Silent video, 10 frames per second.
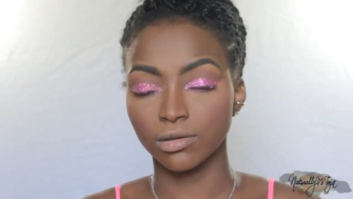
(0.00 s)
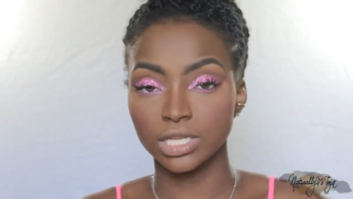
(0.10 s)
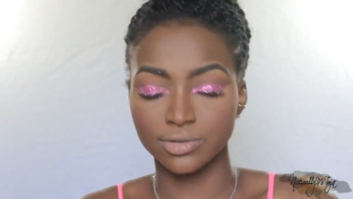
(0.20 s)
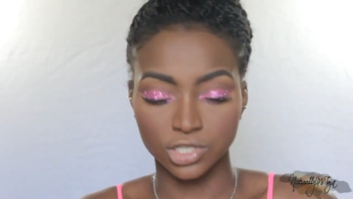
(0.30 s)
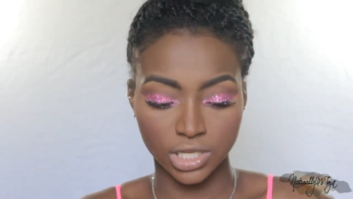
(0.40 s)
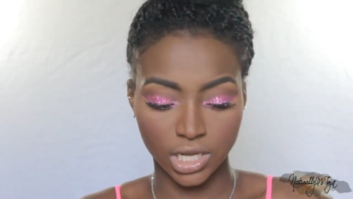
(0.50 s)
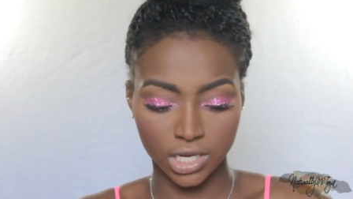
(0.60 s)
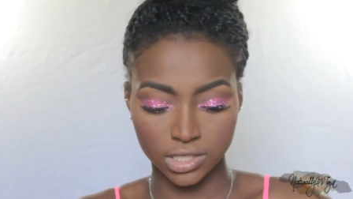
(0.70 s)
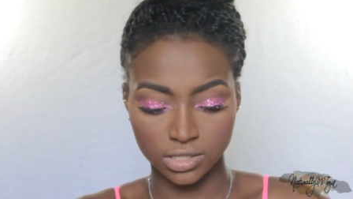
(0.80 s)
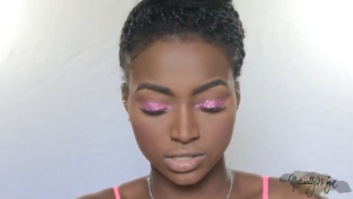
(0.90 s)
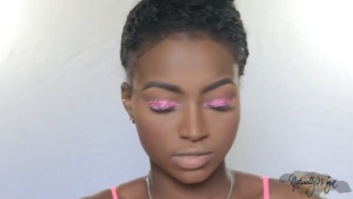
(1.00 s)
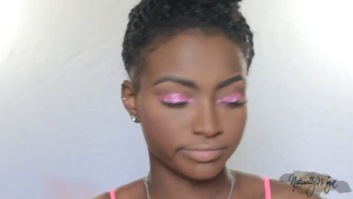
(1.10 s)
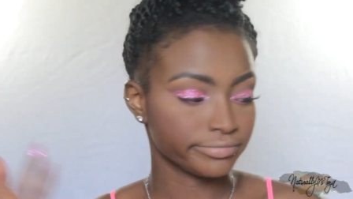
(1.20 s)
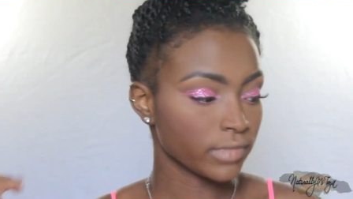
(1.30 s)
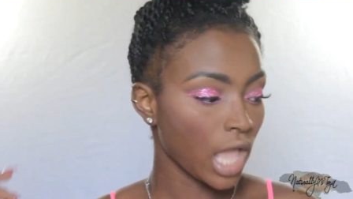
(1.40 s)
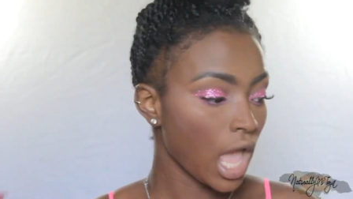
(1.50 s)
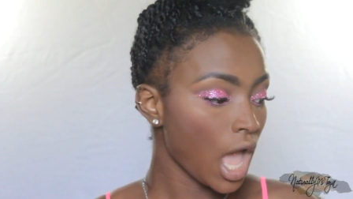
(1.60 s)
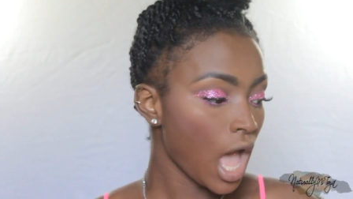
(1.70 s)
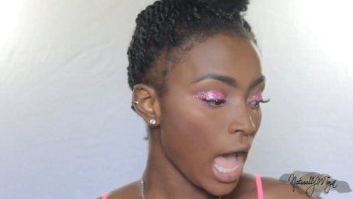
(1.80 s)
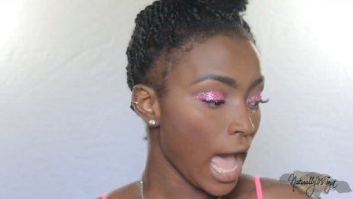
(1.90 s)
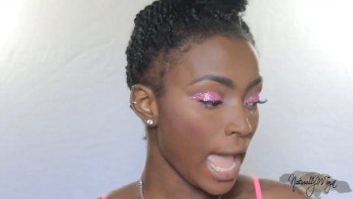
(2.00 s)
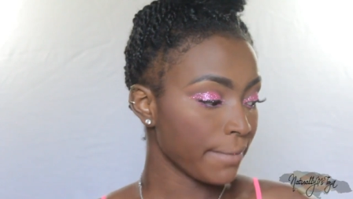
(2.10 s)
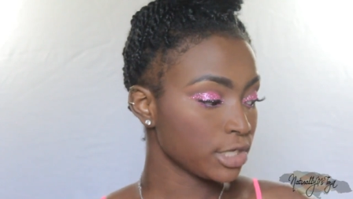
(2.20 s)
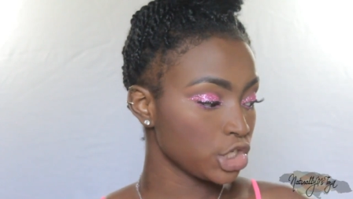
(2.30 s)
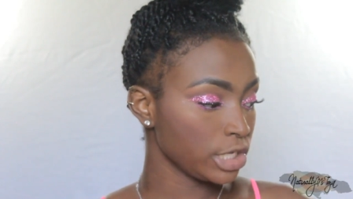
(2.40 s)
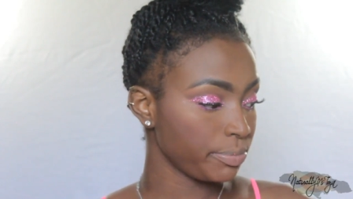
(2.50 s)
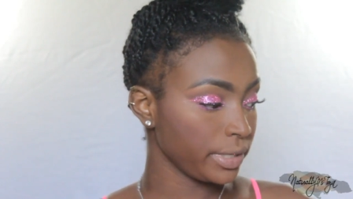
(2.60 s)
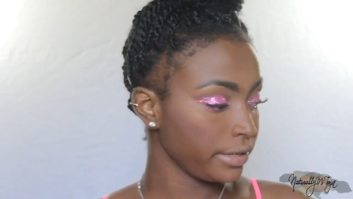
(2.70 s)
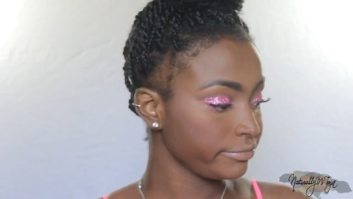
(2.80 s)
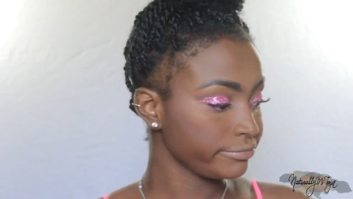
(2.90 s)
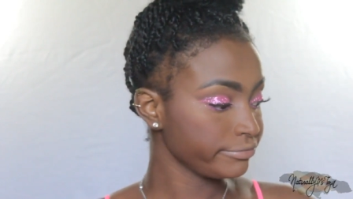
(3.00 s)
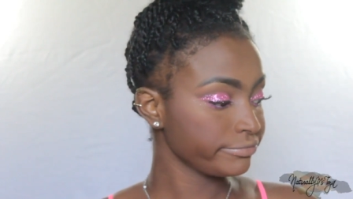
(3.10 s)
Especially because I'm a cheapie.